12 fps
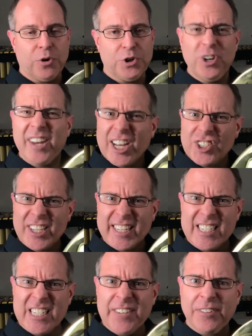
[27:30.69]
You could actually
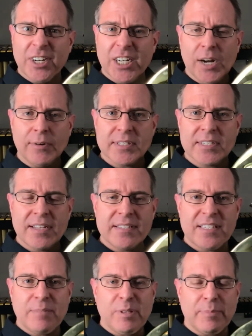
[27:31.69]
get different notes
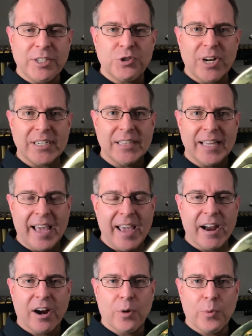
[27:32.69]
simply by directing the
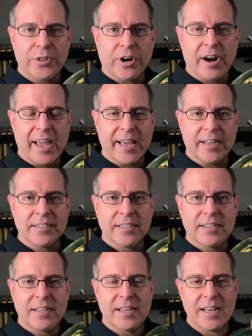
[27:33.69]
air with our hand.
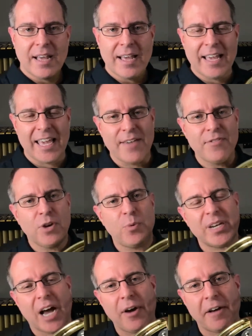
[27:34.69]
Even though we
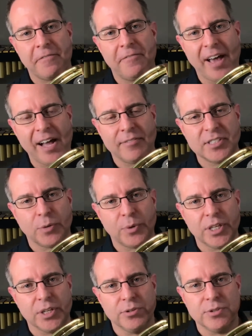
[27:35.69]
now have valves that we
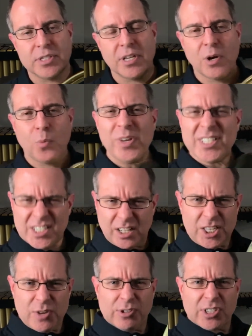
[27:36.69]
use, we still
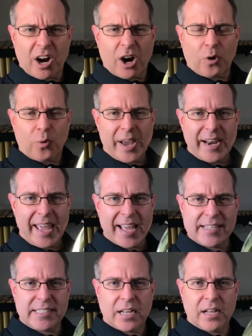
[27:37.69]
use our right
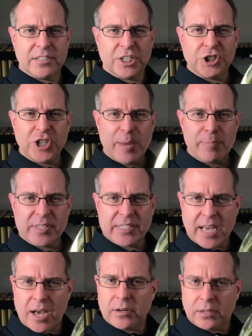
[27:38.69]
hands to shape the
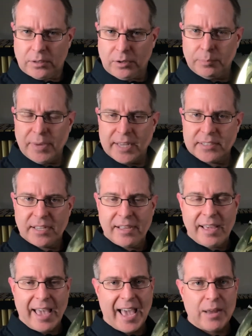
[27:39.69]
sound a little bit.
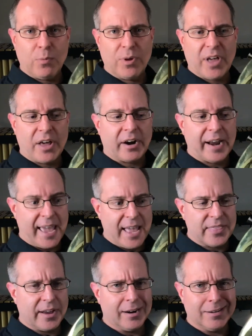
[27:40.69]
And without our
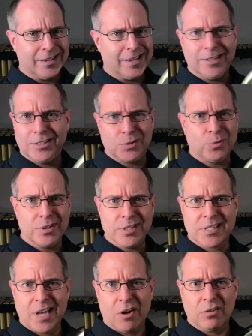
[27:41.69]
hand there, it just wouldn't
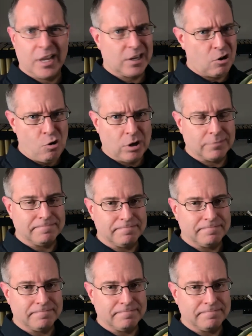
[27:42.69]
sound like a horn.